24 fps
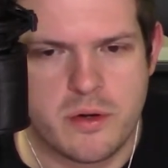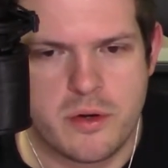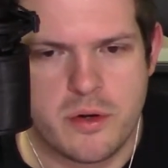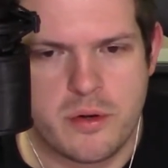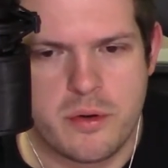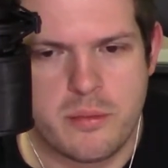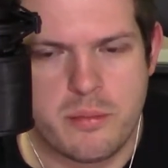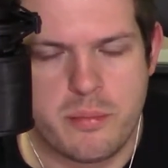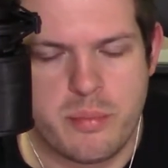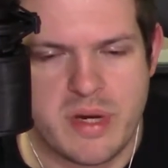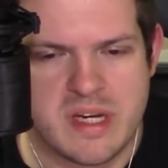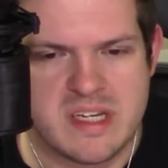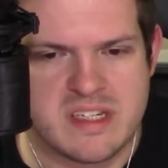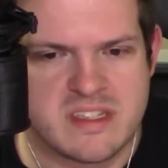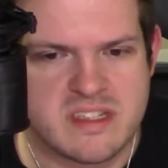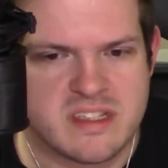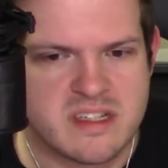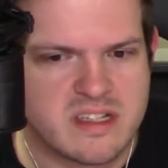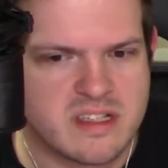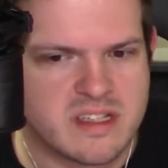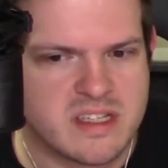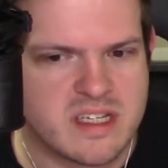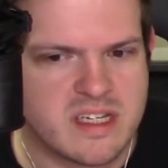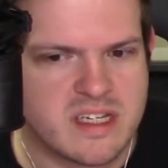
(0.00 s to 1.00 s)

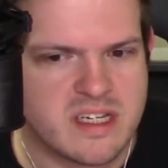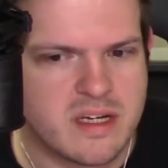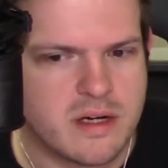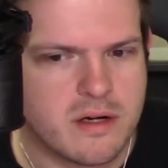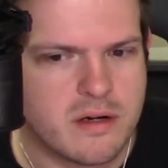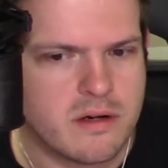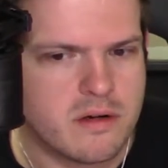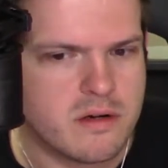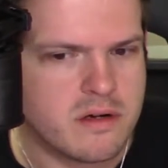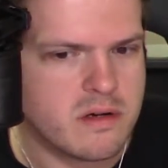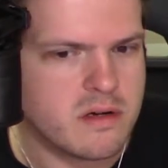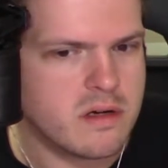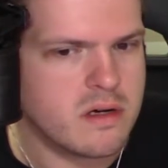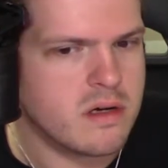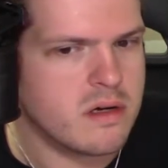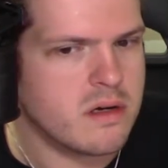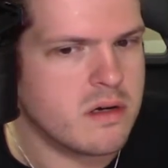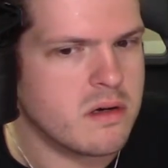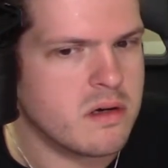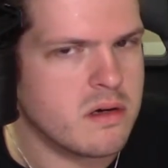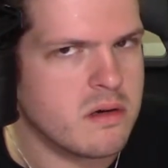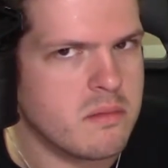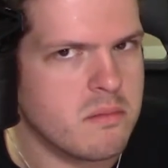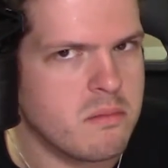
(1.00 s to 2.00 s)
basically
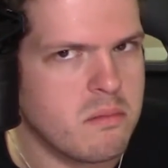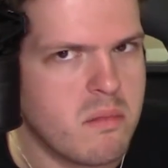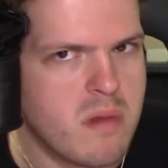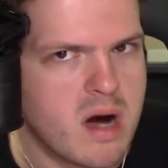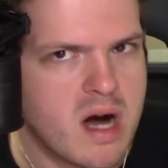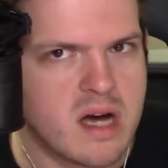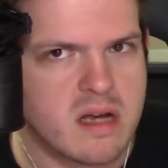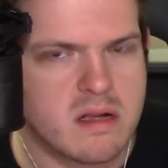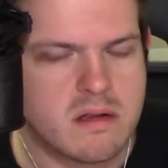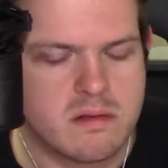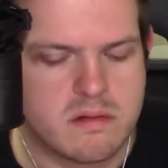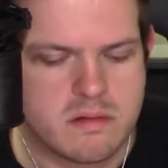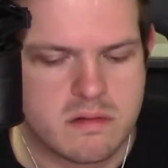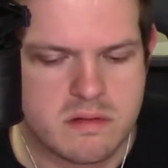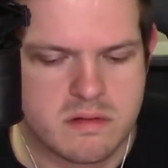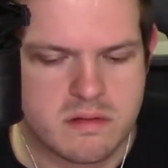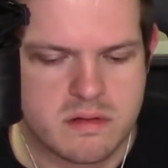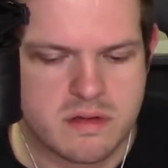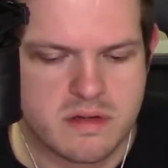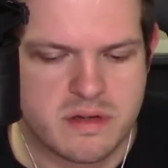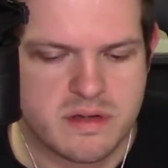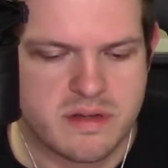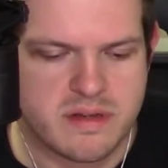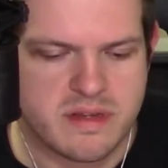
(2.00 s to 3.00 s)
model
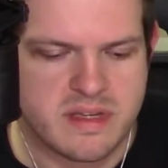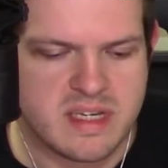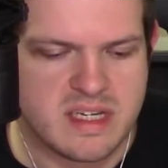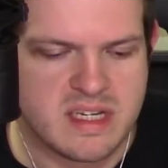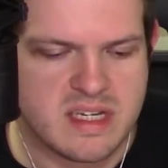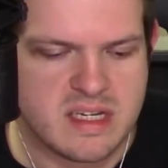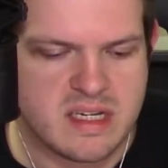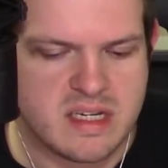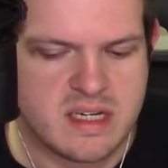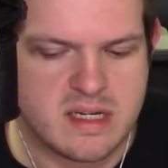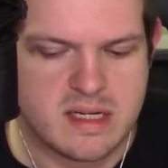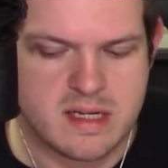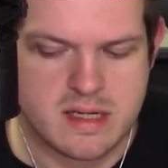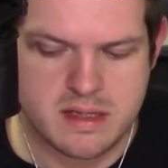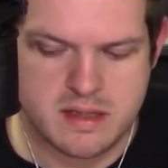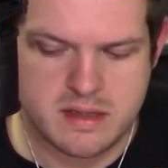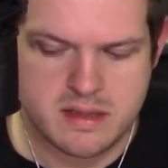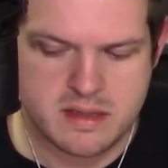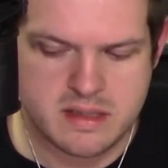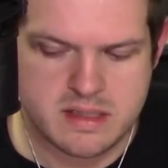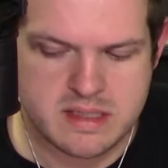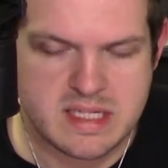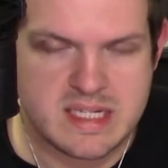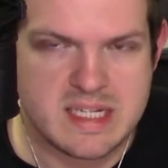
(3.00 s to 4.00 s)
the
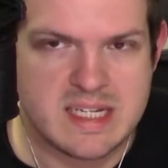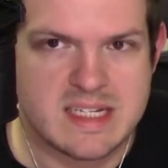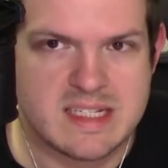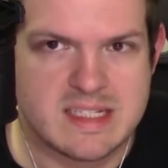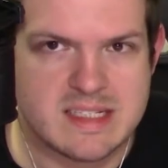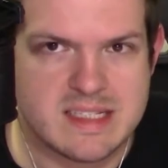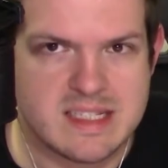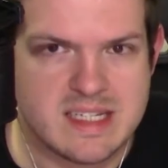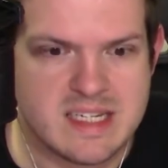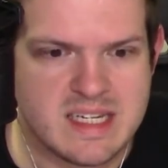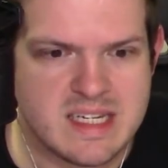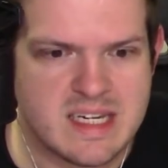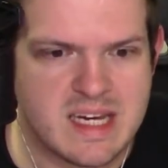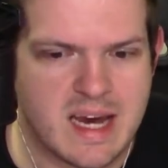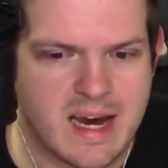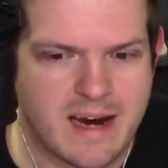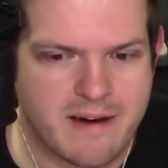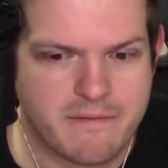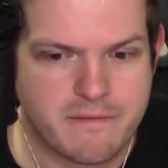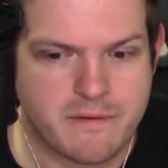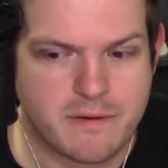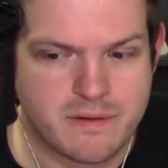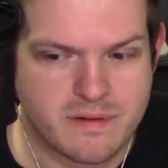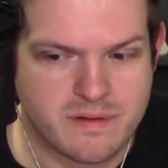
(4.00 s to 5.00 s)
DNC
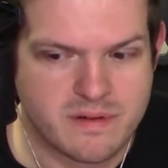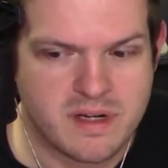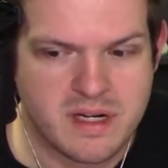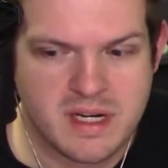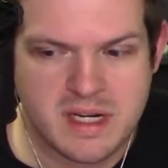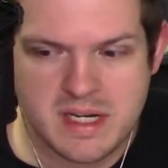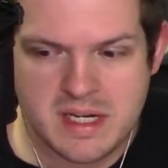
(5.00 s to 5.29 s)
after